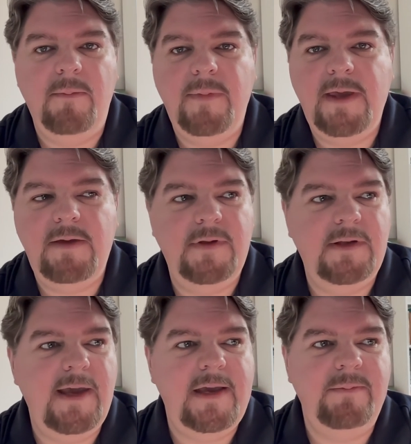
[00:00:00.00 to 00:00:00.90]
Even
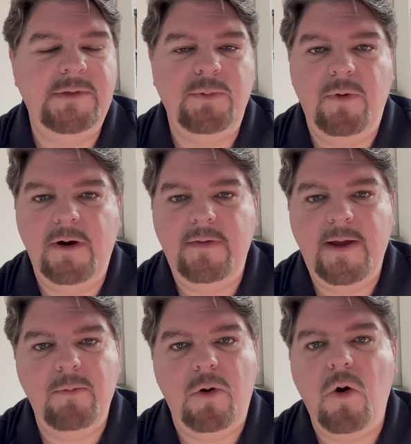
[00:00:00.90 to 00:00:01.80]
games where
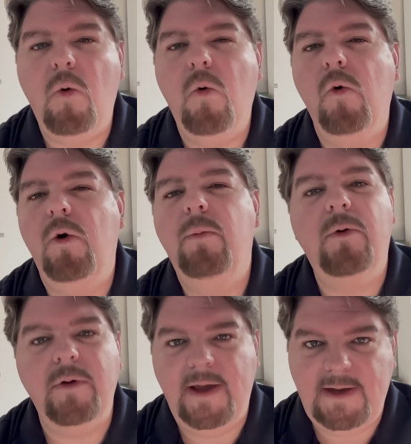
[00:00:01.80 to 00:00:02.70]
they were
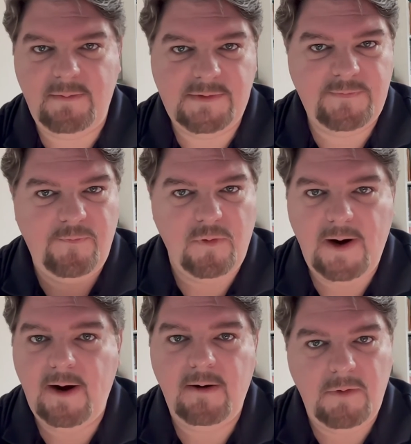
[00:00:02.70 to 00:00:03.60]
horrible games for
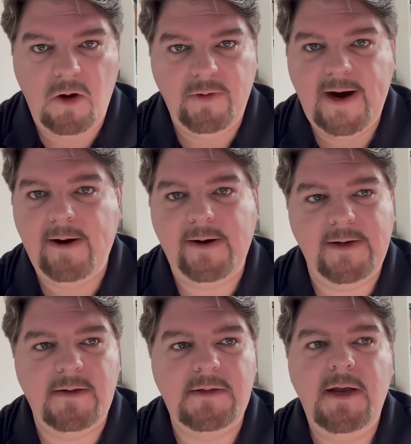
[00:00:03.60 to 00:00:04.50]
on our
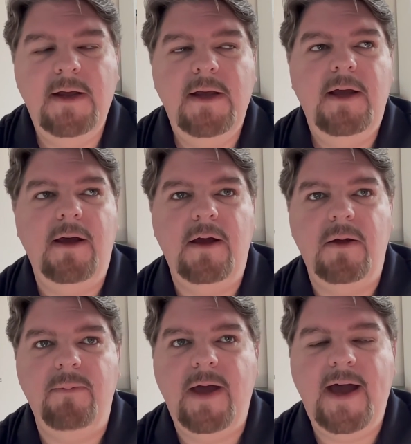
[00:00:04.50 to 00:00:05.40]
end.
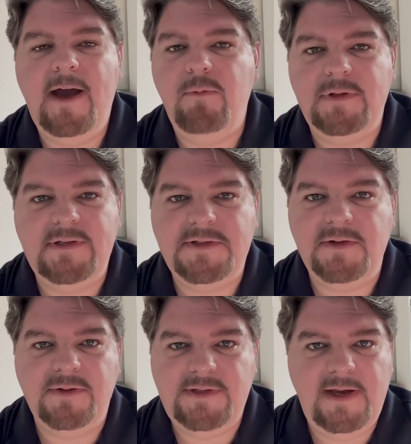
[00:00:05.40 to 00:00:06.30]
I would
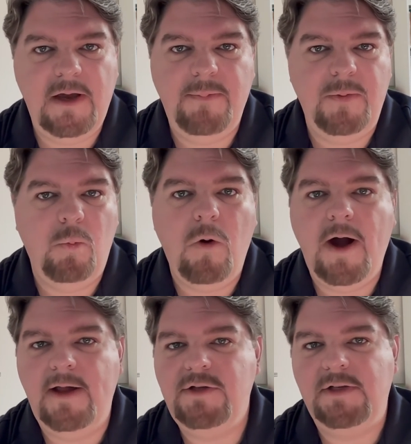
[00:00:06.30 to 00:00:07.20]
still stay up and
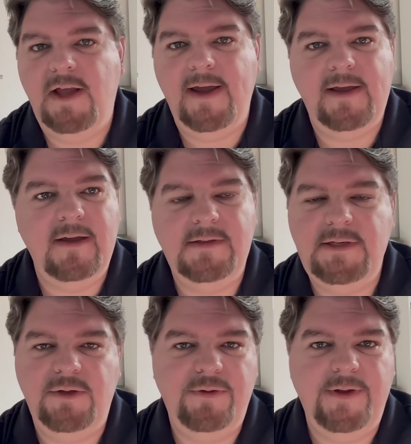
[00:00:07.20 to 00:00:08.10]
watch, like,
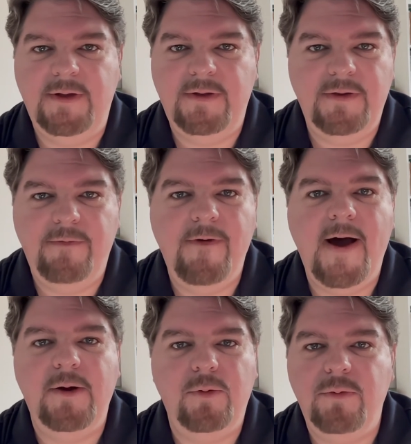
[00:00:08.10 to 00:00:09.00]
until the
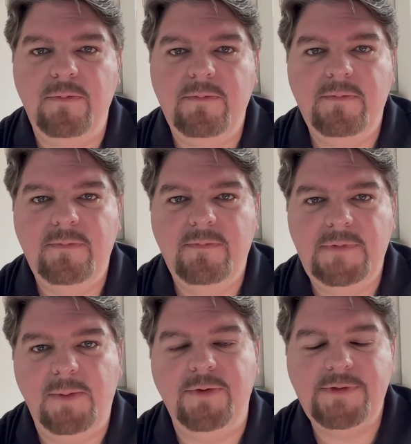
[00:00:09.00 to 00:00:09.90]
final
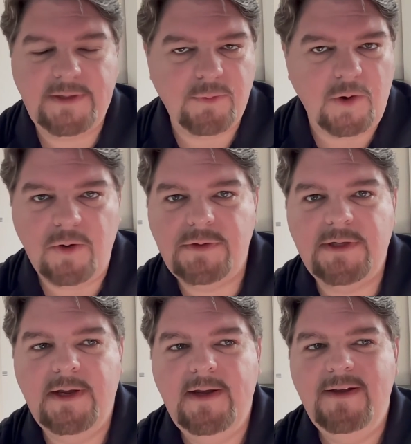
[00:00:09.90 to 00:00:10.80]
double zeros.
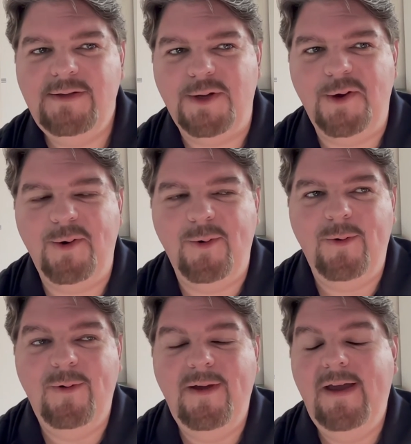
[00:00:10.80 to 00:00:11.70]
So
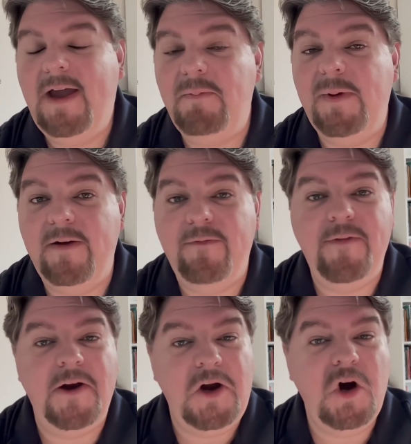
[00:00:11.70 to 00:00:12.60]
I've been a
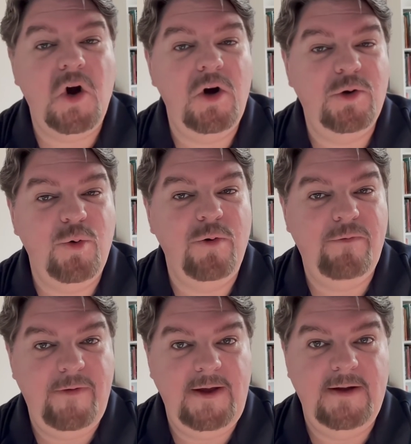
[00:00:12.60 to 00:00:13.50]
very hardcore
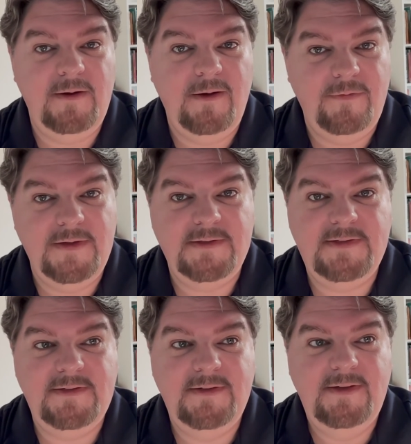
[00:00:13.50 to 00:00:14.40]
fan of
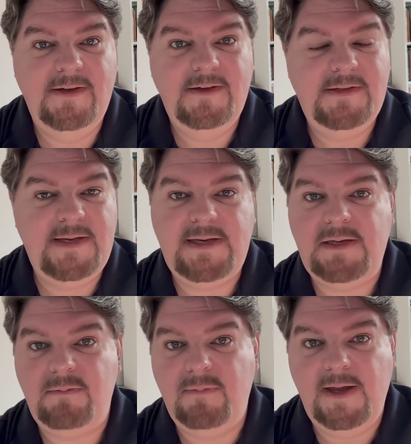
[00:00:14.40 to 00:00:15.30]
this
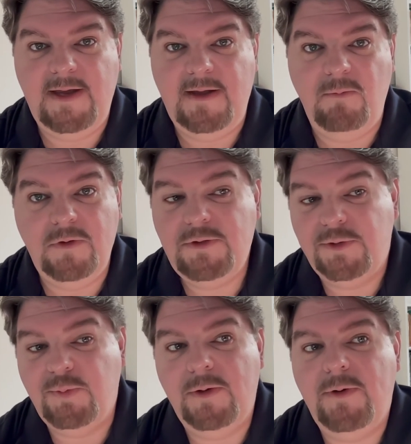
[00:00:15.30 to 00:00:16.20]
team, and which
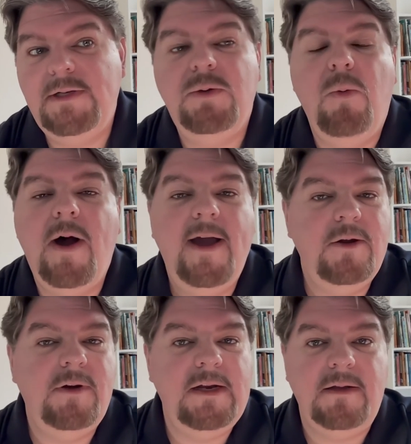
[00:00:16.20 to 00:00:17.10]
is one reason why I
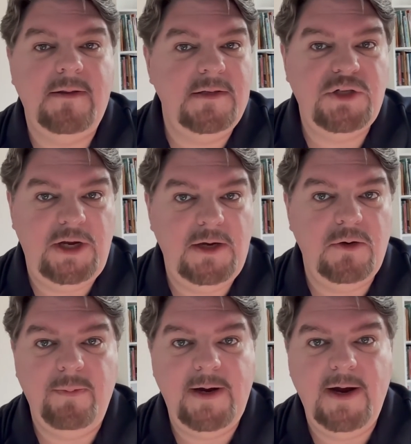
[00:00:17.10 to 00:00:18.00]
created this
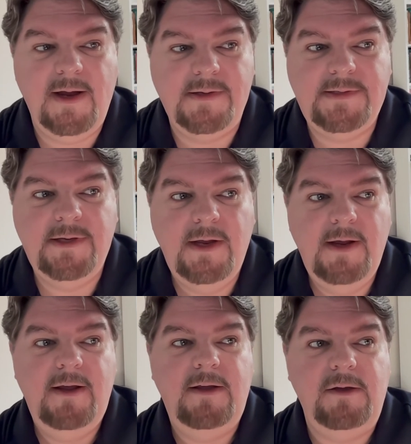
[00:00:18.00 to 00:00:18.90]
channel, because
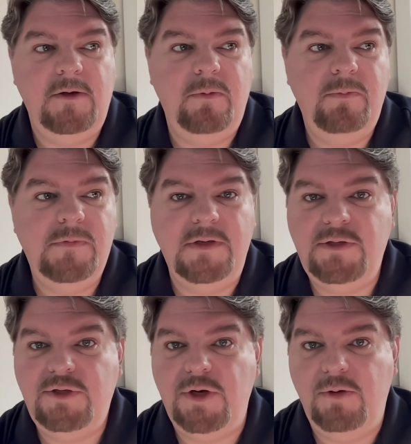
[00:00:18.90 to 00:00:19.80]
this
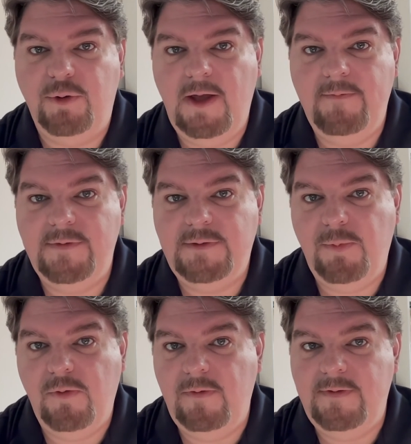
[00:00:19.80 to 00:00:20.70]
showed love and
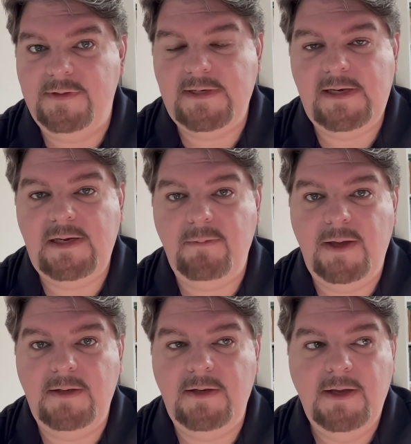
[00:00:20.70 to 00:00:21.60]
support of this team,
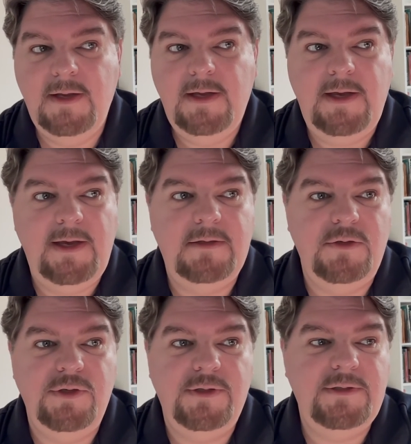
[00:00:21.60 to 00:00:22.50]
and to
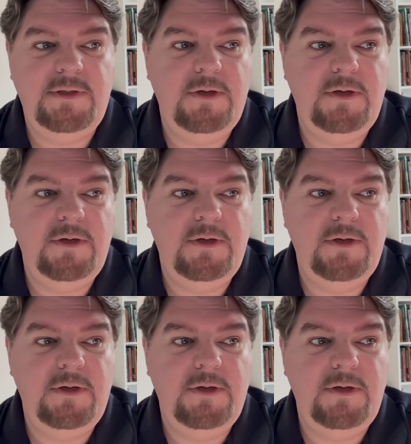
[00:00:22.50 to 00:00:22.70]
just